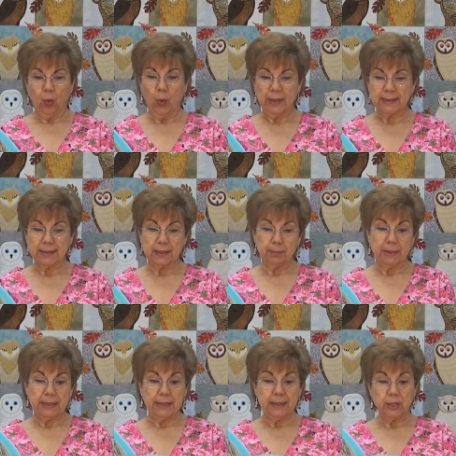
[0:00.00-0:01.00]
What does it
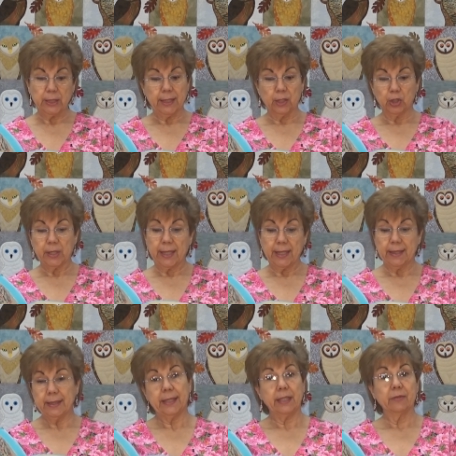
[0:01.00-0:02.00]
mean to
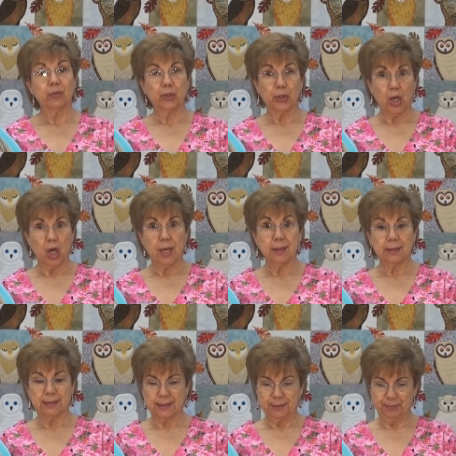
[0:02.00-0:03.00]
entertain evil
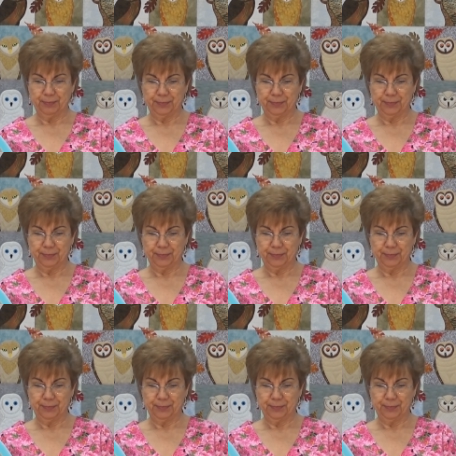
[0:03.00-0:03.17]
thoughts?